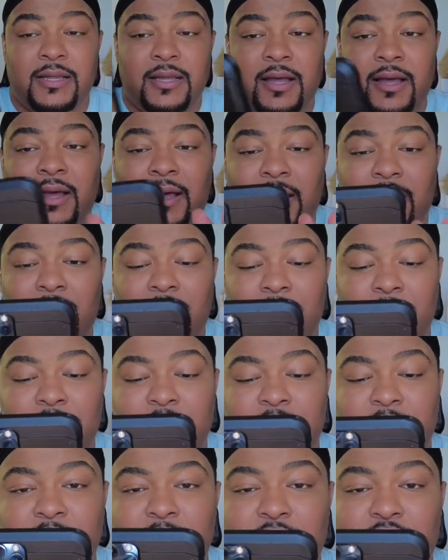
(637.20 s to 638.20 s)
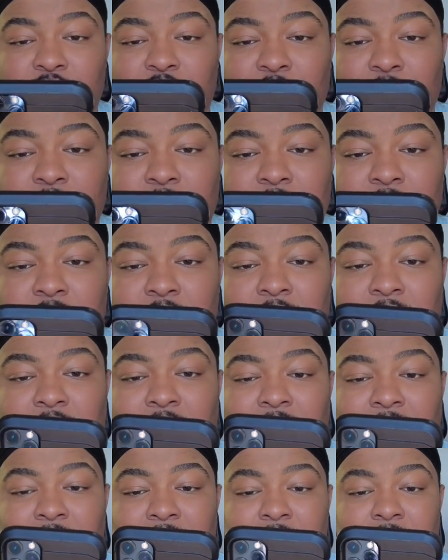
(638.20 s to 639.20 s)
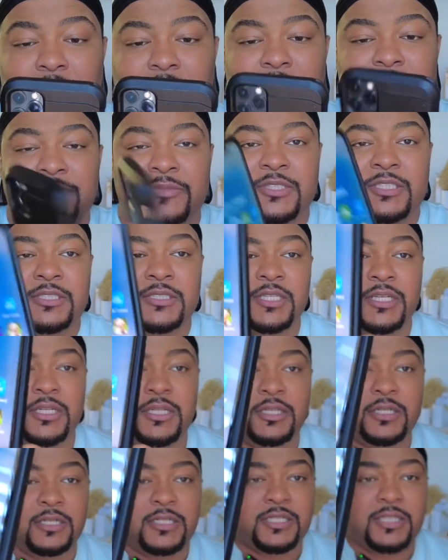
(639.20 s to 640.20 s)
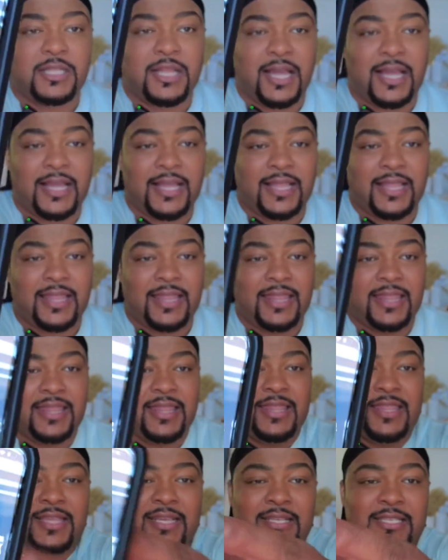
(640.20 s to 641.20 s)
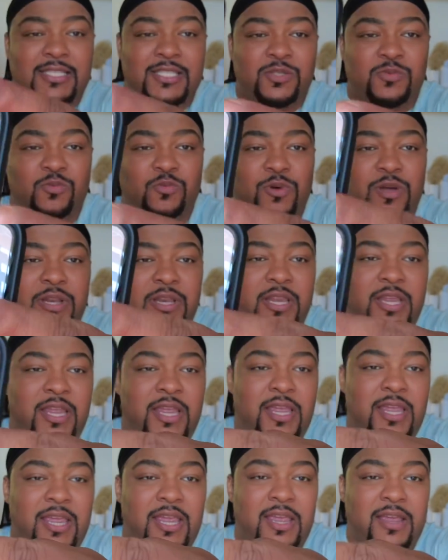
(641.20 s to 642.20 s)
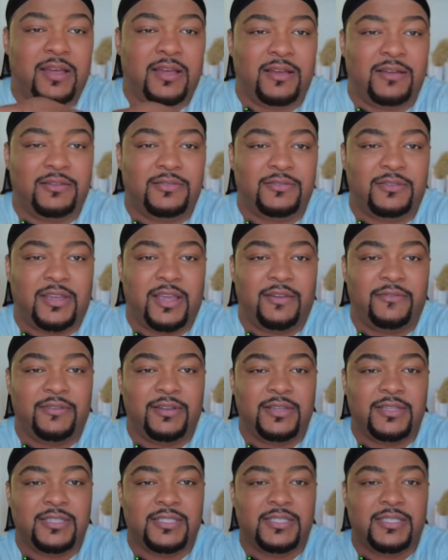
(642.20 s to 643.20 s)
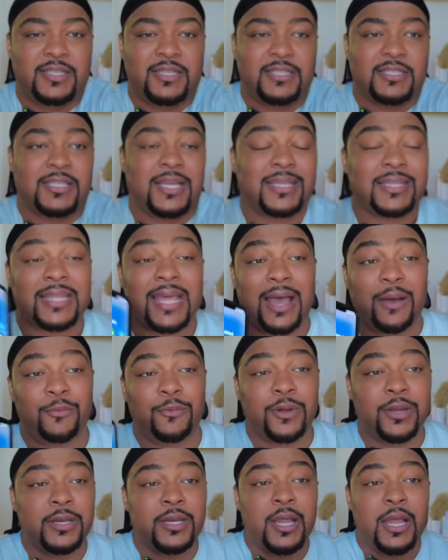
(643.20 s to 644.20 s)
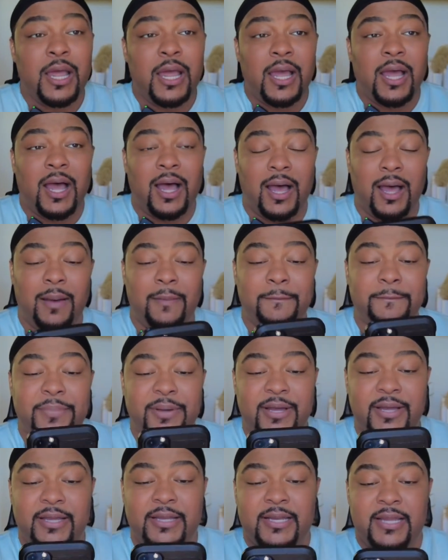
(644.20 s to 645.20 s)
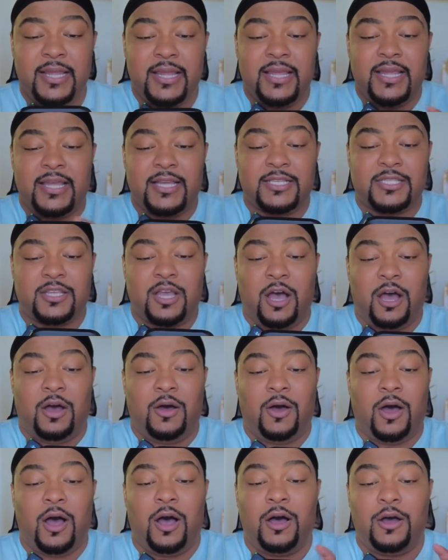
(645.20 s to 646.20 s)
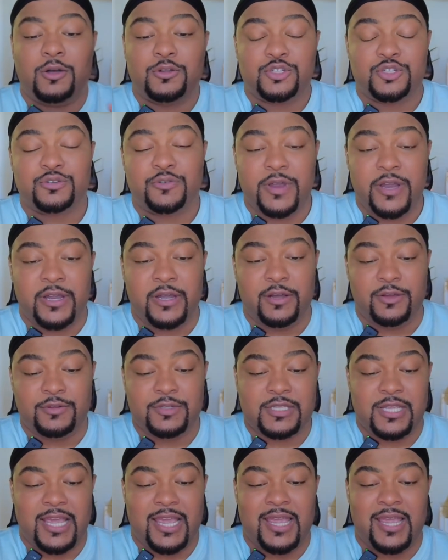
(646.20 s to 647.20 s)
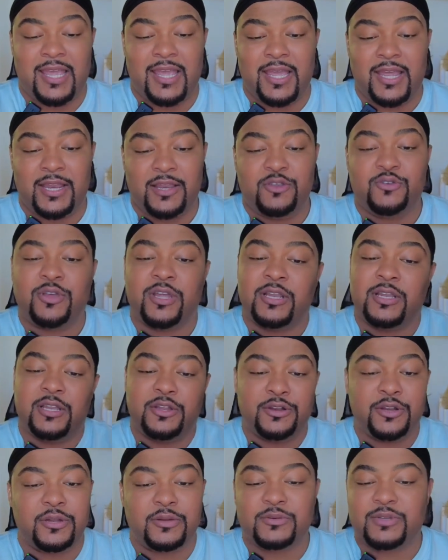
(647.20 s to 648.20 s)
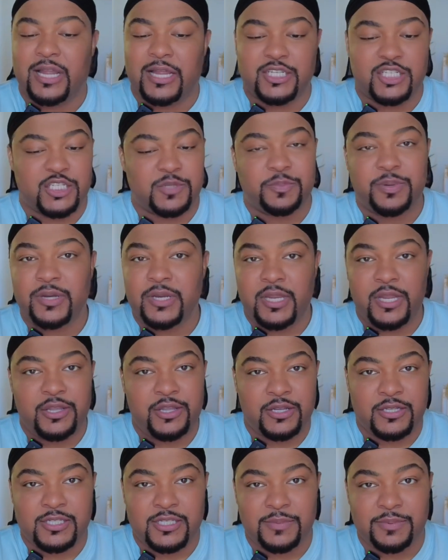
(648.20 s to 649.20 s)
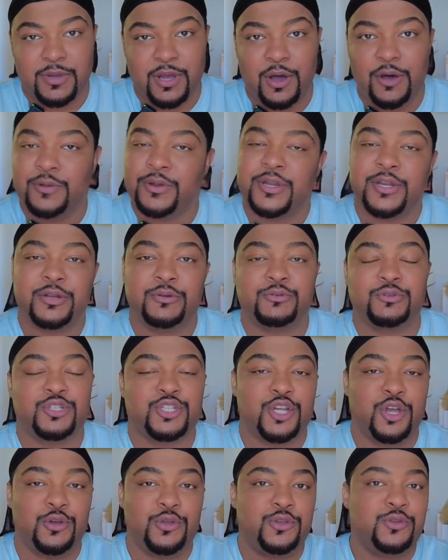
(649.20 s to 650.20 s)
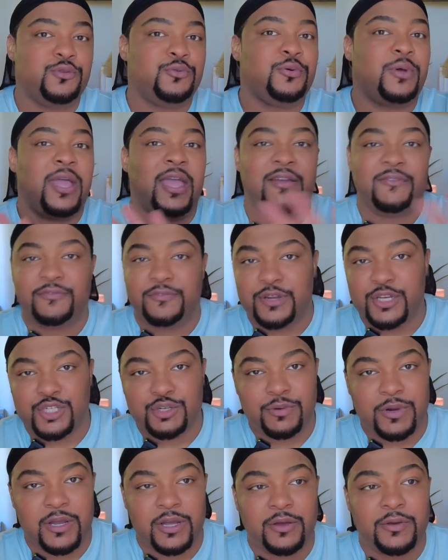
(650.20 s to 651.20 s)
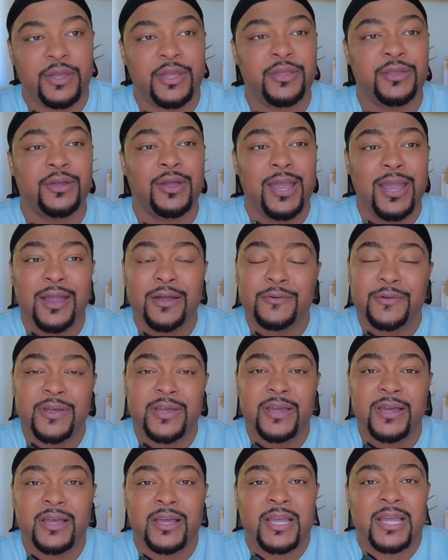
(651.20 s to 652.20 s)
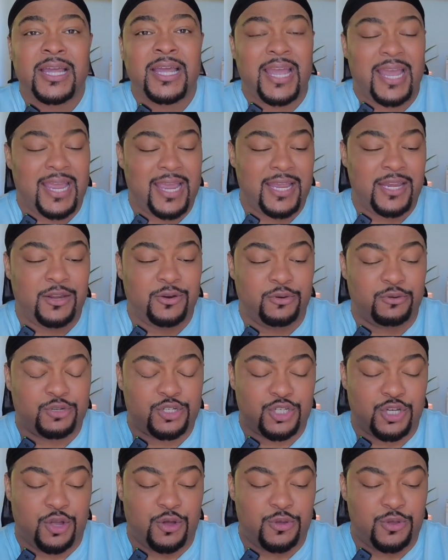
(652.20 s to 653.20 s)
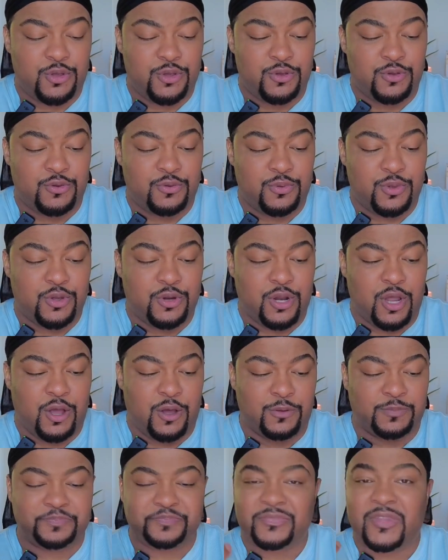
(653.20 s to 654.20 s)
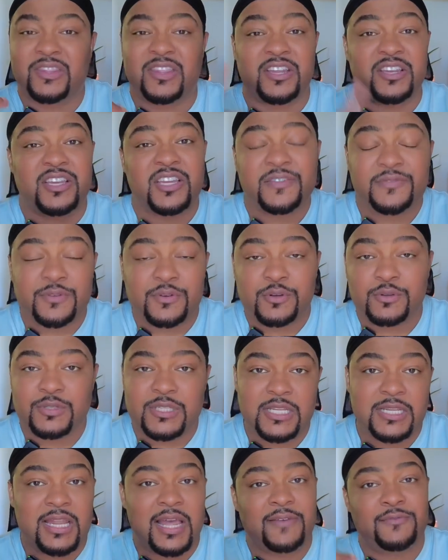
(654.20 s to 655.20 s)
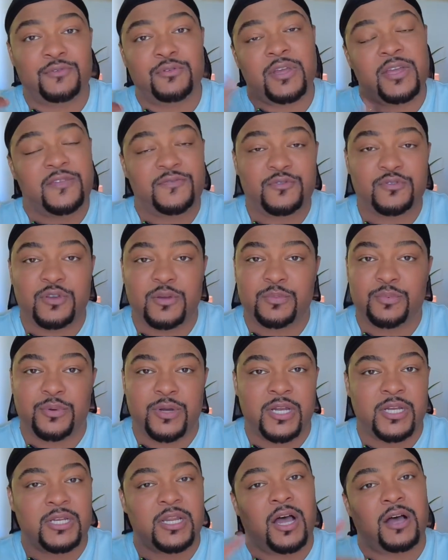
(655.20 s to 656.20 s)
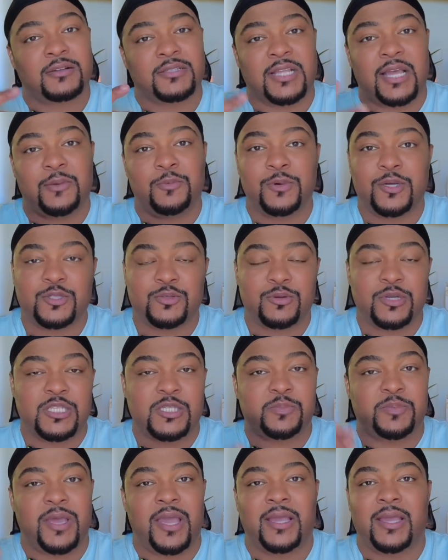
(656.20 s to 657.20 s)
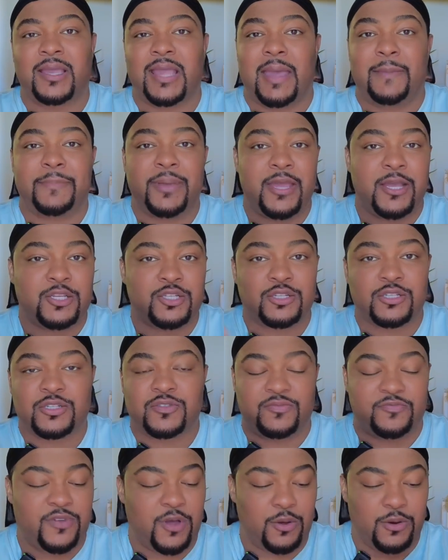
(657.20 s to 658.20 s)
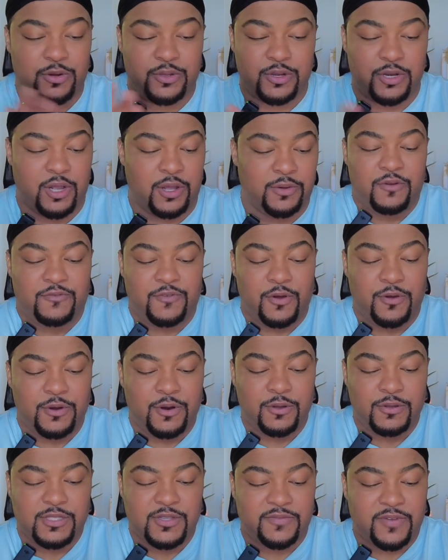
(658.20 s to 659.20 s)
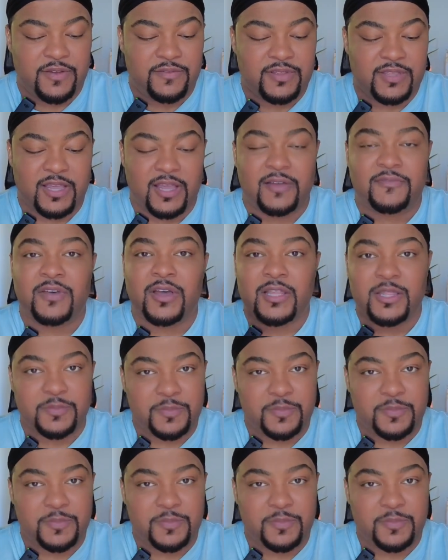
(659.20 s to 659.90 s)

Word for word: let me show you what it looked like. It looks like this one here. Oh, you can't really see. It looks like that one. But it's called All Trails, and you can literally like just put in your zip code and it'll show you every trail in your area, and it'll show you, you know, the difficulty level, if you can bring dogs, like what to expect. It got pictures, you know, photos of everything, of other